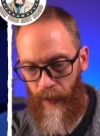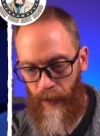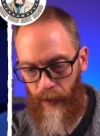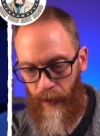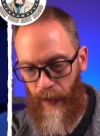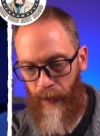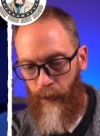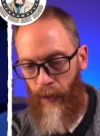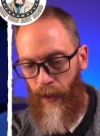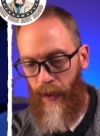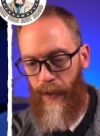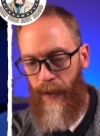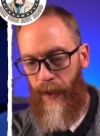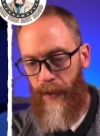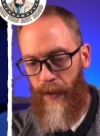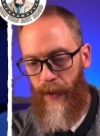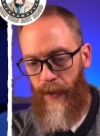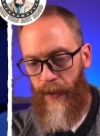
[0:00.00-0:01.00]
E-Rock,
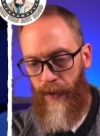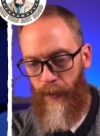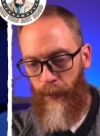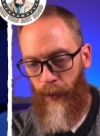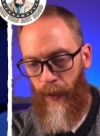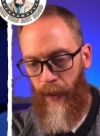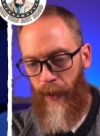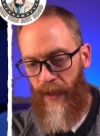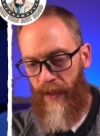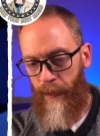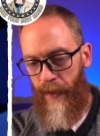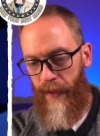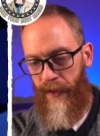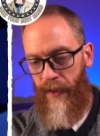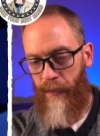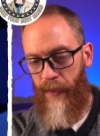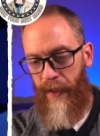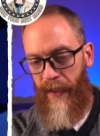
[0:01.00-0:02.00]
that doesn't surprise me.
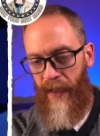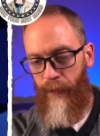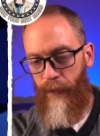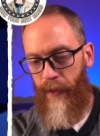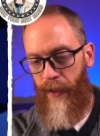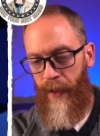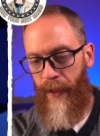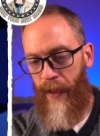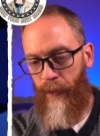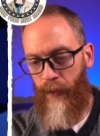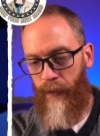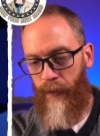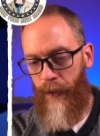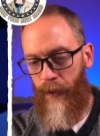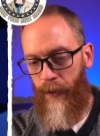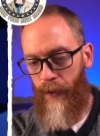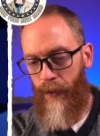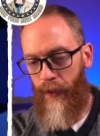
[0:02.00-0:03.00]
Seems like everything I
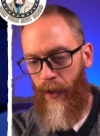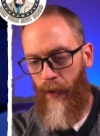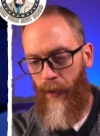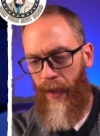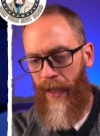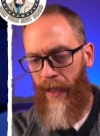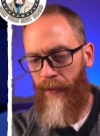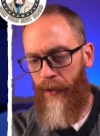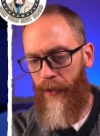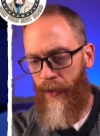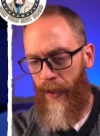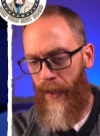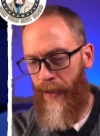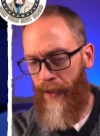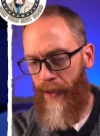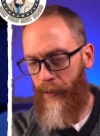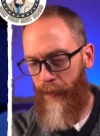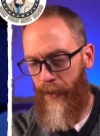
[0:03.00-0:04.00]
review, you go, I haven't
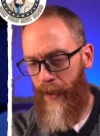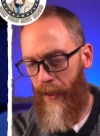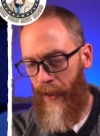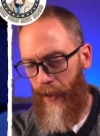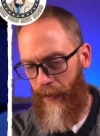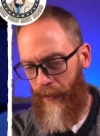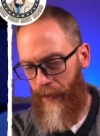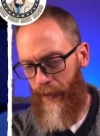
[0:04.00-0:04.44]
tried them yet.